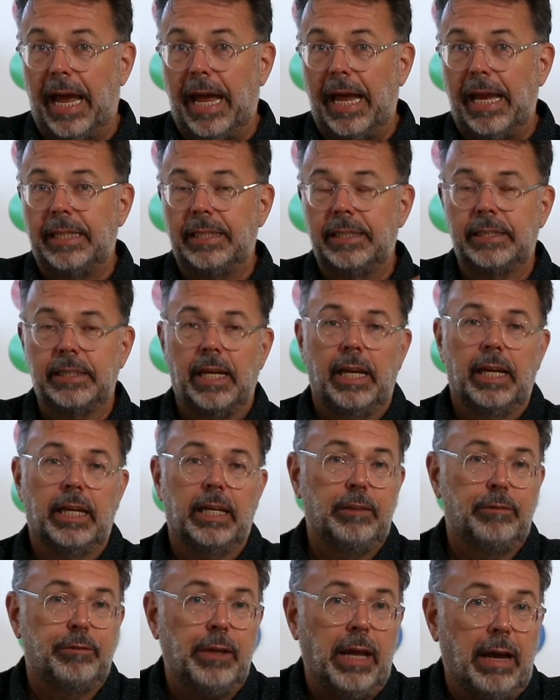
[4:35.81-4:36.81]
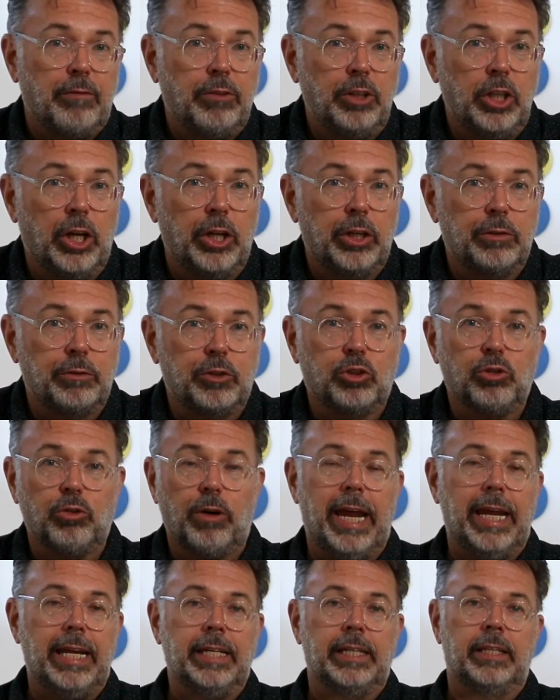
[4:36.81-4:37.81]
And if you have a lot of
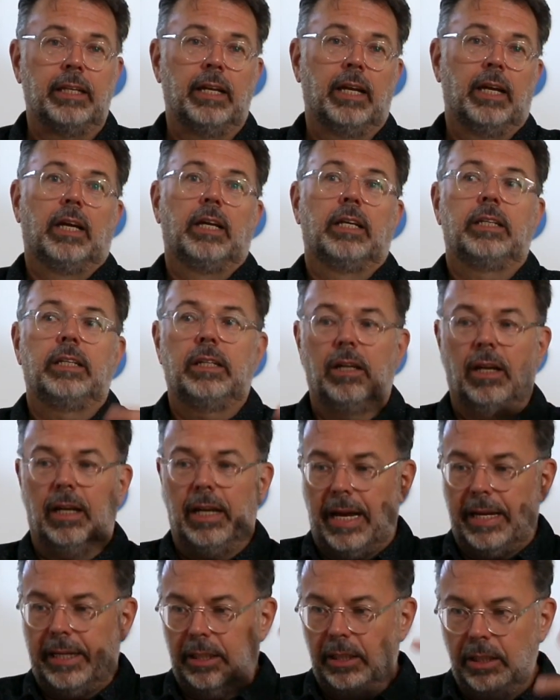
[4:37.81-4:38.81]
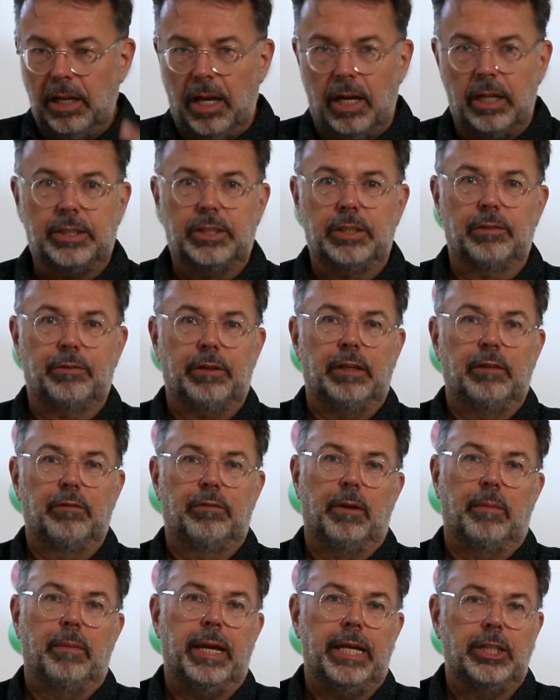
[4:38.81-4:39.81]
drain, like lots of
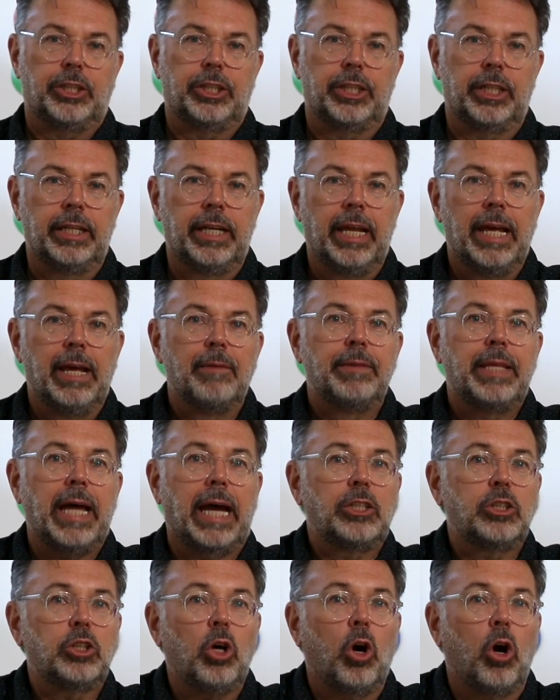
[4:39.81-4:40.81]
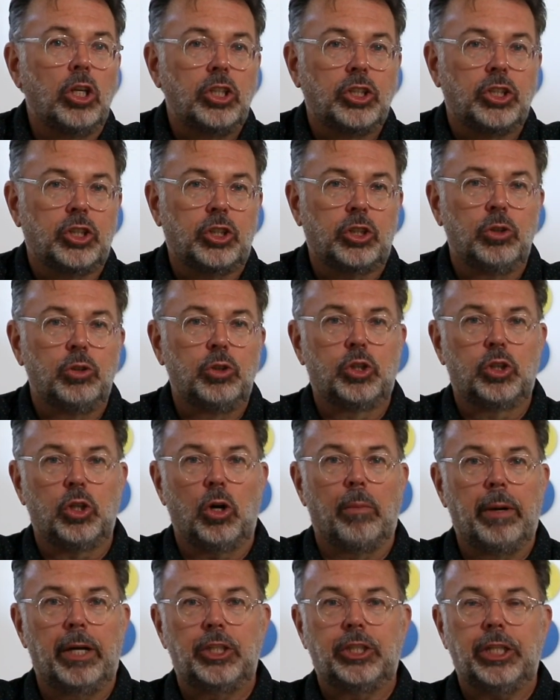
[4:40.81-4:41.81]
inflammation, that costs you
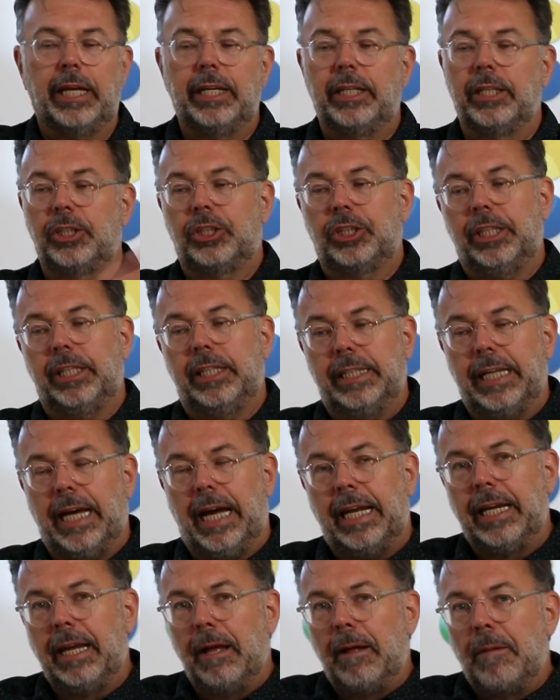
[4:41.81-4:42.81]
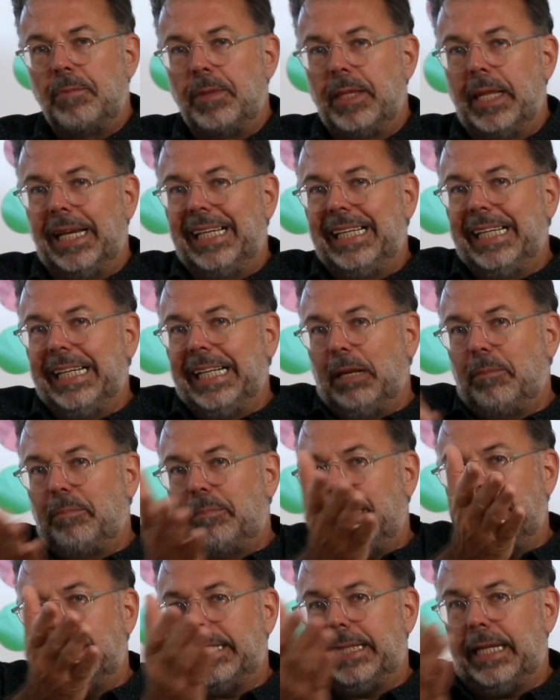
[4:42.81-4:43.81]
so much energy that the little
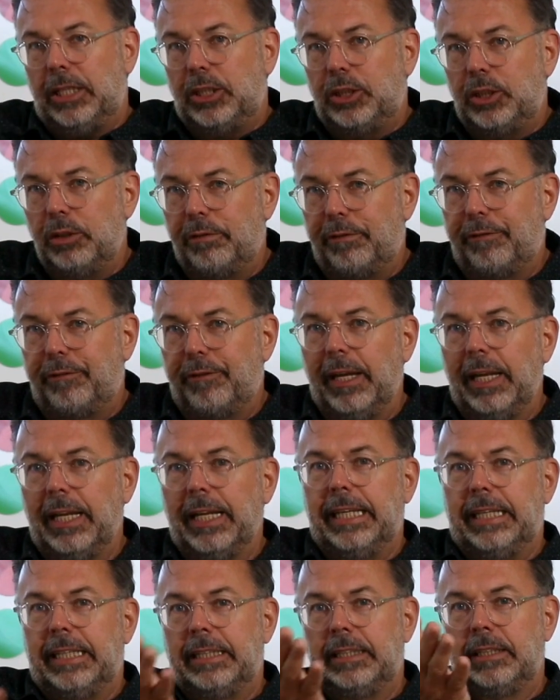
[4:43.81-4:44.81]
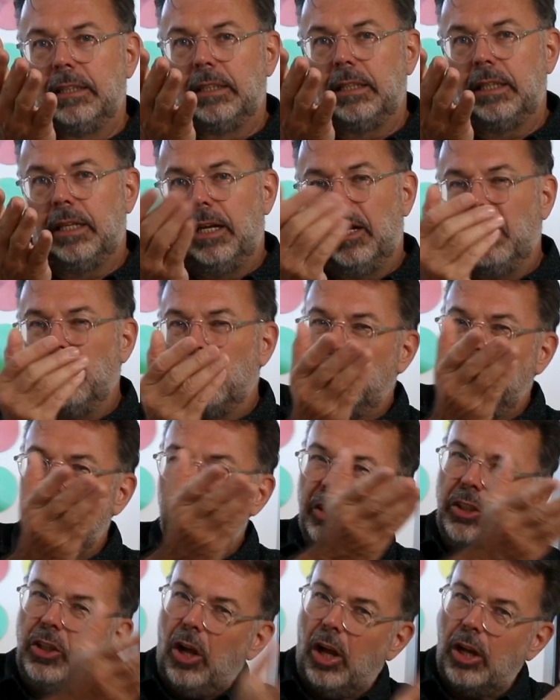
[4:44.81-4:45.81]
bit that you fill in
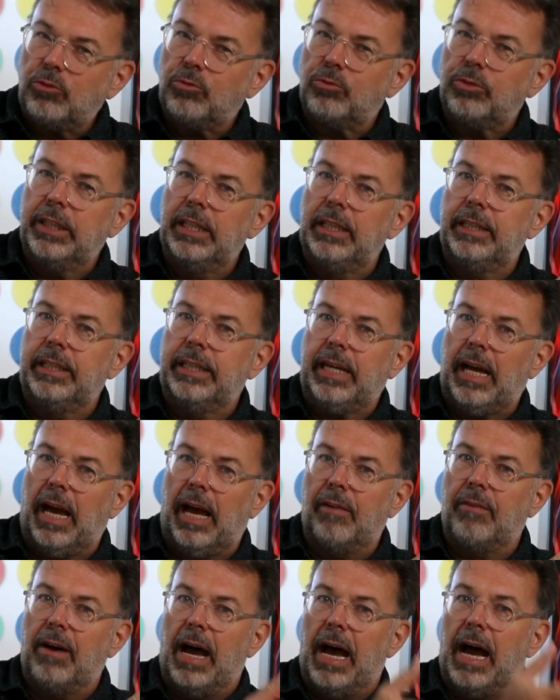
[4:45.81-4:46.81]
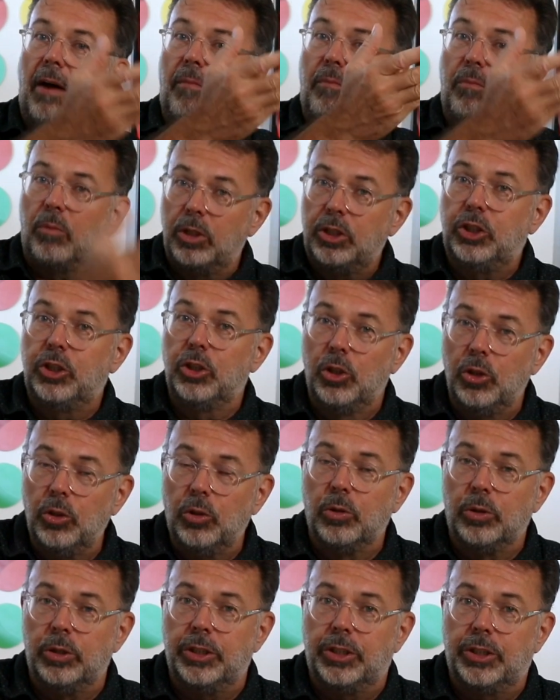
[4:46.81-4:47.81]
will not really cover up what you
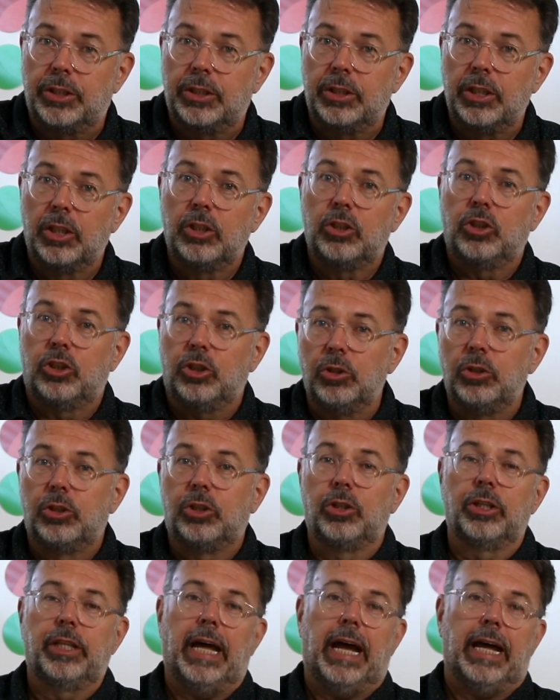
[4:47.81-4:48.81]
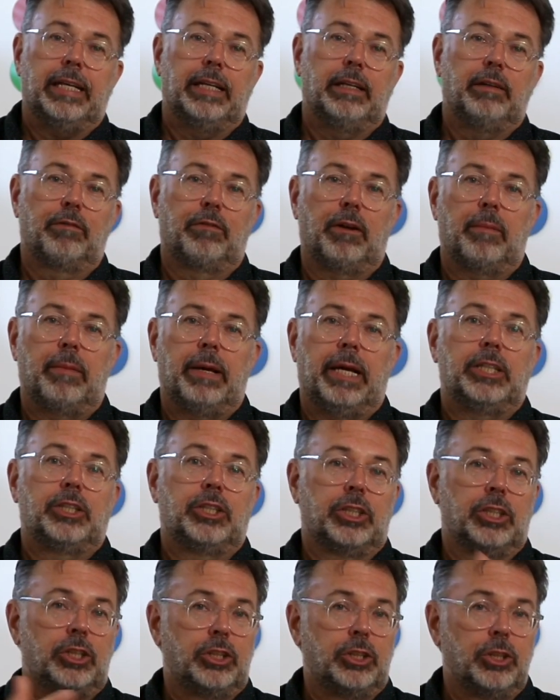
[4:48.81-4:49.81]
lose due to that
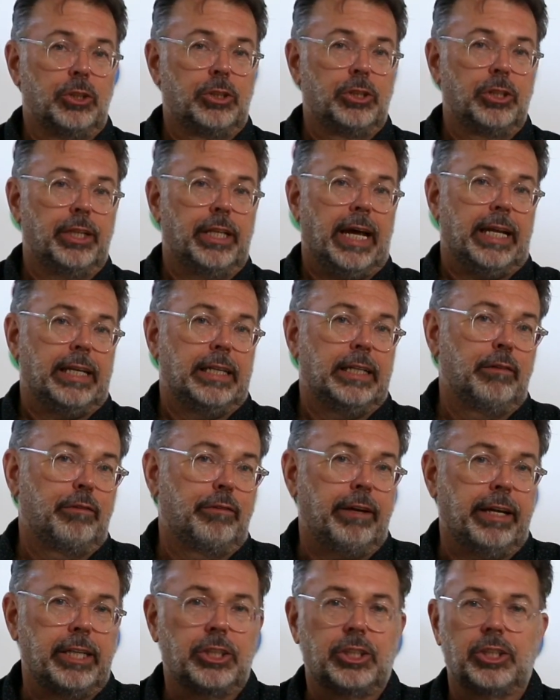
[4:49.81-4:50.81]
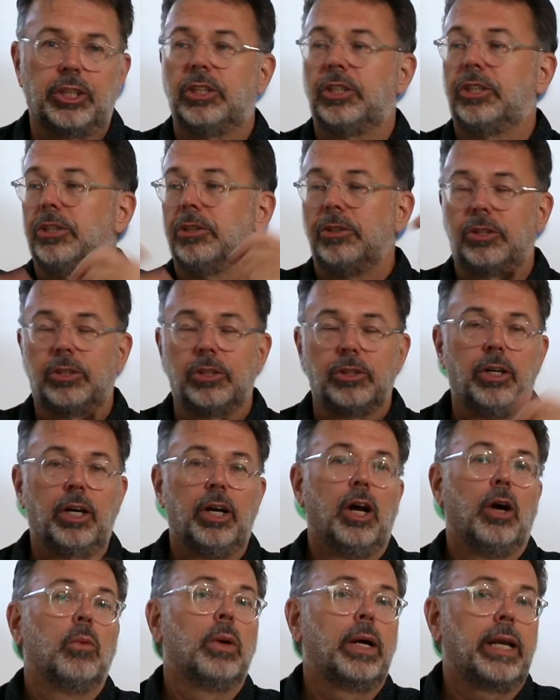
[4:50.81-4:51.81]
inflammation, due to that infection, due to
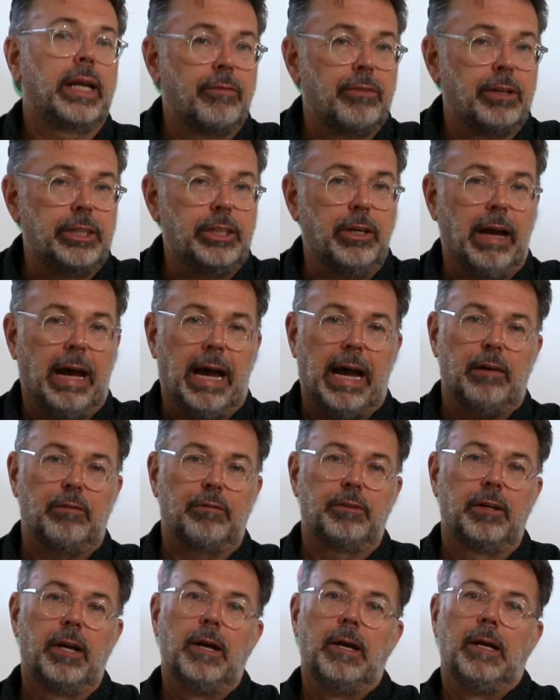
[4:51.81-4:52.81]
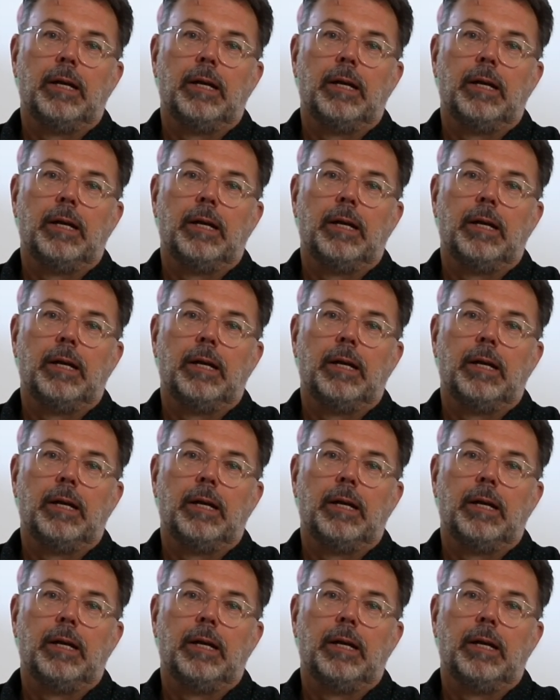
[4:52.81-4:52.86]
whatever you have.